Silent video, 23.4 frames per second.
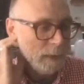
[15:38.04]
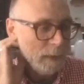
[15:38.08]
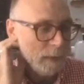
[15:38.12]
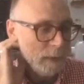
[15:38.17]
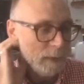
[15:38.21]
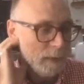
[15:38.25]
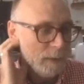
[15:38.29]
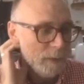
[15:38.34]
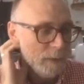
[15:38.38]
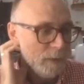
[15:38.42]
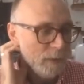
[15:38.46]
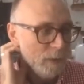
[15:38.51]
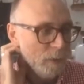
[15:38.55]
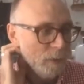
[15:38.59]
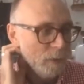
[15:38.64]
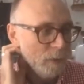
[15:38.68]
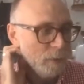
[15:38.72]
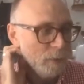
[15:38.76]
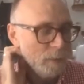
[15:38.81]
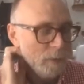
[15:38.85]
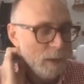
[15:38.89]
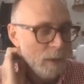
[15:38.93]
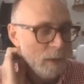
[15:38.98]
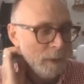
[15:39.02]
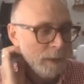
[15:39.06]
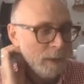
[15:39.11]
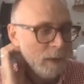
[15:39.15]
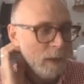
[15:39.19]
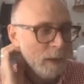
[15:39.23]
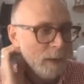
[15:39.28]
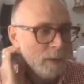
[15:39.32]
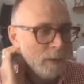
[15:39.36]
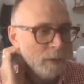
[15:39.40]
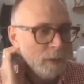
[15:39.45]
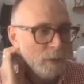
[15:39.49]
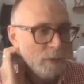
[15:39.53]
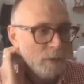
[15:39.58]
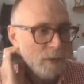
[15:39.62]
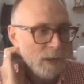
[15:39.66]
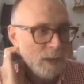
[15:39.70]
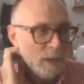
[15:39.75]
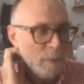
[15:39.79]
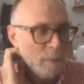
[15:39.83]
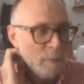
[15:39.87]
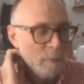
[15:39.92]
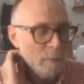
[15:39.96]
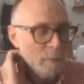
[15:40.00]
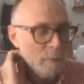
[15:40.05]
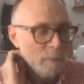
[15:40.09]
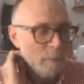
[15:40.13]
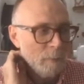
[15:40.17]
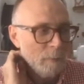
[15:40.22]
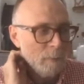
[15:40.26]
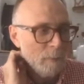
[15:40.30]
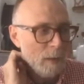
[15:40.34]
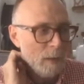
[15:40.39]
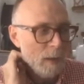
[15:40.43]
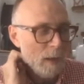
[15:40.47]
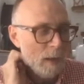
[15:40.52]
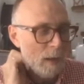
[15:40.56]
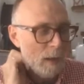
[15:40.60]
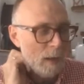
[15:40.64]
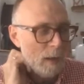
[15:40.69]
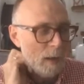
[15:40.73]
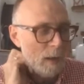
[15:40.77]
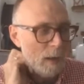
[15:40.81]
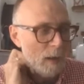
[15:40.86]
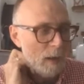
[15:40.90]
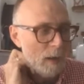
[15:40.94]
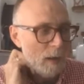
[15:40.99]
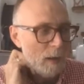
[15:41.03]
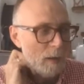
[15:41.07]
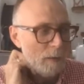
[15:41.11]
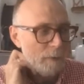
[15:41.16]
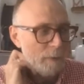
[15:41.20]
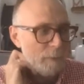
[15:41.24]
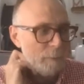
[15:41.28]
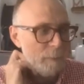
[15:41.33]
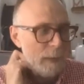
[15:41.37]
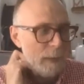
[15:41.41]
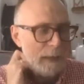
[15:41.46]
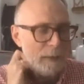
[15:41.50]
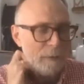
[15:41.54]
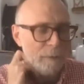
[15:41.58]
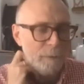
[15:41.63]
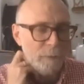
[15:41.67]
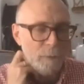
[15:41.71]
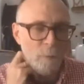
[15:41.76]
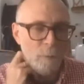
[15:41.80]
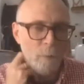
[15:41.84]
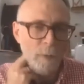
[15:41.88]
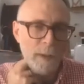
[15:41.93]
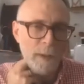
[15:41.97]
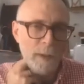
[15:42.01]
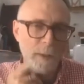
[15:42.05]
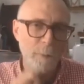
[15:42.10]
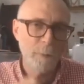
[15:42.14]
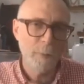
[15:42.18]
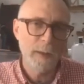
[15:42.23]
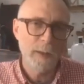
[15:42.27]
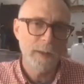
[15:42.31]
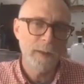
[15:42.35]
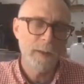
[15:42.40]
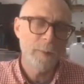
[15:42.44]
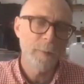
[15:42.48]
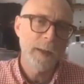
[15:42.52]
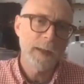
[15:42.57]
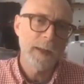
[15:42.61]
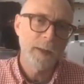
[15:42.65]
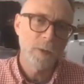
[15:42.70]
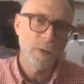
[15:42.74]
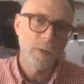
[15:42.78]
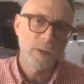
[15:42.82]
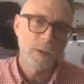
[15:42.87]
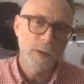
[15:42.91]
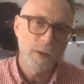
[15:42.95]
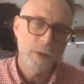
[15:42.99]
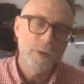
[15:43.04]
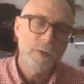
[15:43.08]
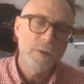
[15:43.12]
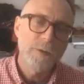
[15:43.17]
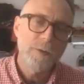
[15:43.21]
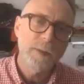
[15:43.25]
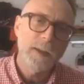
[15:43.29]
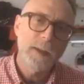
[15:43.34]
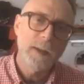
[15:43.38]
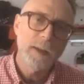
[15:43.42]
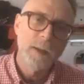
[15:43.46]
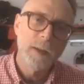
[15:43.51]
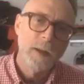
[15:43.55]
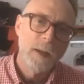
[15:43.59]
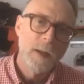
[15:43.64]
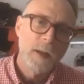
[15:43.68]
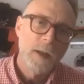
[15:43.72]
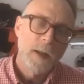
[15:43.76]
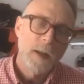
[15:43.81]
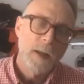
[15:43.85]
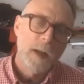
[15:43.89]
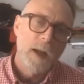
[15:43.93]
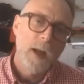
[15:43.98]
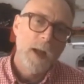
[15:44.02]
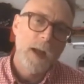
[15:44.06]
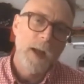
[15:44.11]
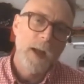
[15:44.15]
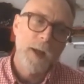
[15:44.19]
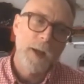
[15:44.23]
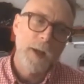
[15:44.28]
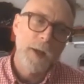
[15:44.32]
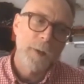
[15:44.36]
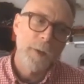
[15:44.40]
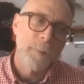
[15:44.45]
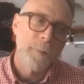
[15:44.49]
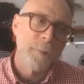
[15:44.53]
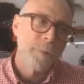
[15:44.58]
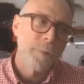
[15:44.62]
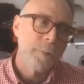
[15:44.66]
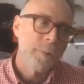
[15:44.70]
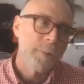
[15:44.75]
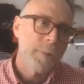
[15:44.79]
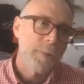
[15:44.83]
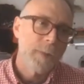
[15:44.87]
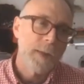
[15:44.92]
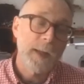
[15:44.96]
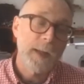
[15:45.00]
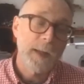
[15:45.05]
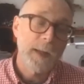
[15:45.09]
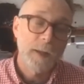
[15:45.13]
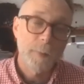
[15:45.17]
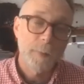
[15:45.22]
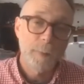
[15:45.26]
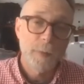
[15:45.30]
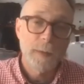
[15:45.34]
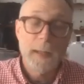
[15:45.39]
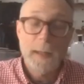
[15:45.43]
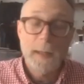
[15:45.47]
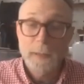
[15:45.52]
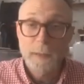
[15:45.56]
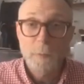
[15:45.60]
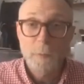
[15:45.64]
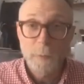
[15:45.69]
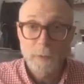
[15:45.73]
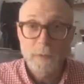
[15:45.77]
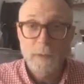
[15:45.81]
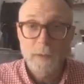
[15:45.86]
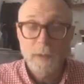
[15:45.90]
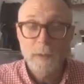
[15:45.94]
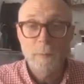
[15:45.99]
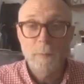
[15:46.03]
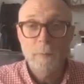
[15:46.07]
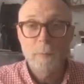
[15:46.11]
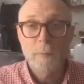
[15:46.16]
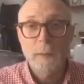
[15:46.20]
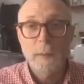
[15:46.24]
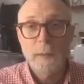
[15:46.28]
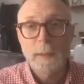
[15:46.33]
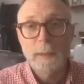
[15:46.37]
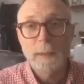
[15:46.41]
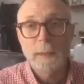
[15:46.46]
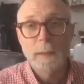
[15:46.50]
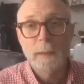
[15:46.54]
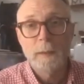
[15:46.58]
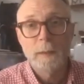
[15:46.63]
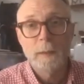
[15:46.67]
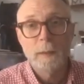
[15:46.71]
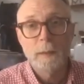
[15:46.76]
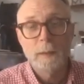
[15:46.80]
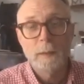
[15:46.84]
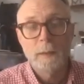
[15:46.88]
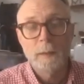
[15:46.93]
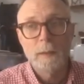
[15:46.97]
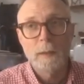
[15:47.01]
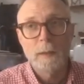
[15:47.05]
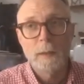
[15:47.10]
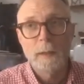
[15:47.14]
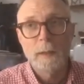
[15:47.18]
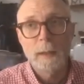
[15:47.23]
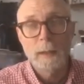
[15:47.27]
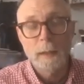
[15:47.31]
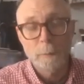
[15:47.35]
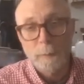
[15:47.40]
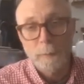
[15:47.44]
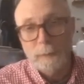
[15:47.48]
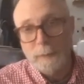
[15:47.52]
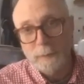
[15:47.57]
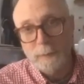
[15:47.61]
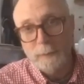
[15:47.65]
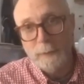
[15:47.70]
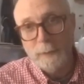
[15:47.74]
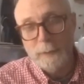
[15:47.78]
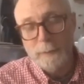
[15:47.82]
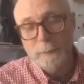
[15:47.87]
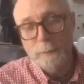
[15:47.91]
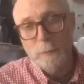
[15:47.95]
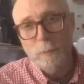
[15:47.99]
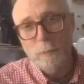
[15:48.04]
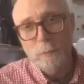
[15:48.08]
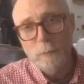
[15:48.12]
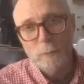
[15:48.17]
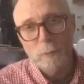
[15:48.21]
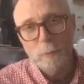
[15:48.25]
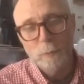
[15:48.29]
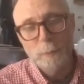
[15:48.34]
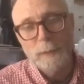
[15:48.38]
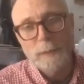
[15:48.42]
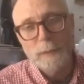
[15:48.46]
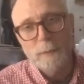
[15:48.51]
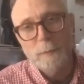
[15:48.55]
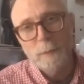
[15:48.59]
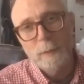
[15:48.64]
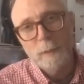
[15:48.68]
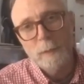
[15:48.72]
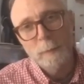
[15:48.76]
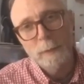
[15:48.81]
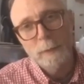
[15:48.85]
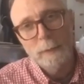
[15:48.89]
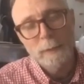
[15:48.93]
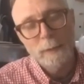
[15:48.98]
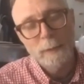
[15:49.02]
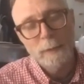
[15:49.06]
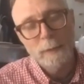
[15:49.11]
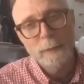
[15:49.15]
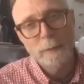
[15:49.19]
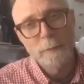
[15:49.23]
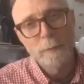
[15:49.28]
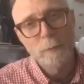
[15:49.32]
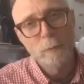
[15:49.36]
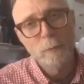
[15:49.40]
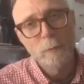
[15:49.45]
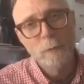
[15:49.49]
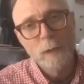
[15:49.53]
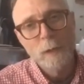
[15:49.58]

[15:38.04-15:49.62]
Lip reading: So, I mean, I knew Tim back from when he played in a band called La Hoover. Nick played with Tim in Knievel, or plays with him in Knievel.